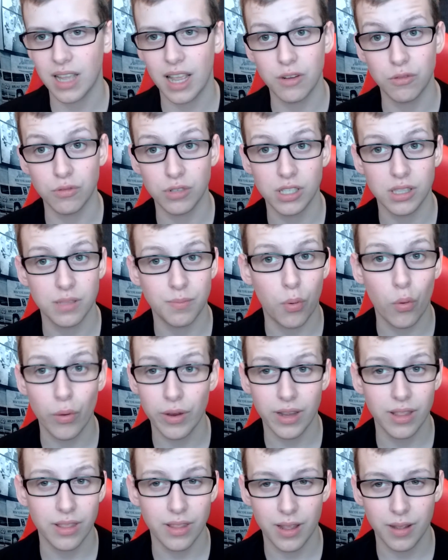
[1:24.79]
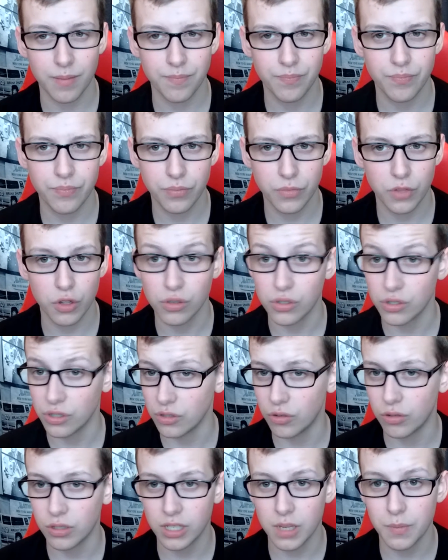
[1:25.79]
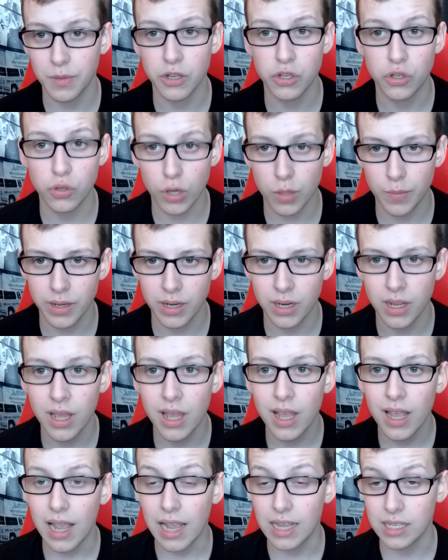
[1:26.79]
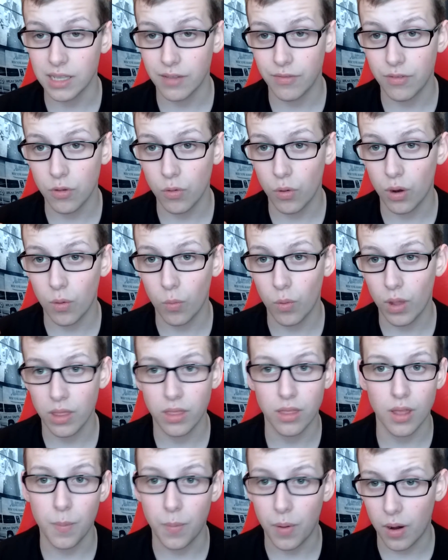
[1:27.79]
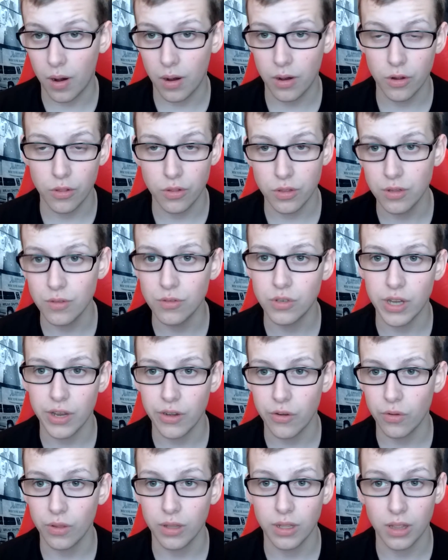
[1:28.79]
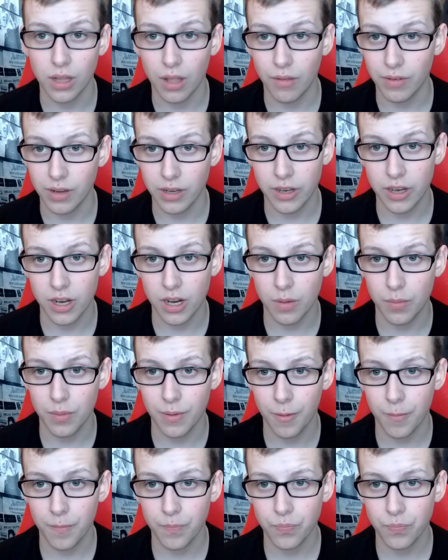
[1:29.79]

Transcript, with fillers: I don't see the point in that because there's not the same enjoyment as if you are with a partner that you genuinely love and care about.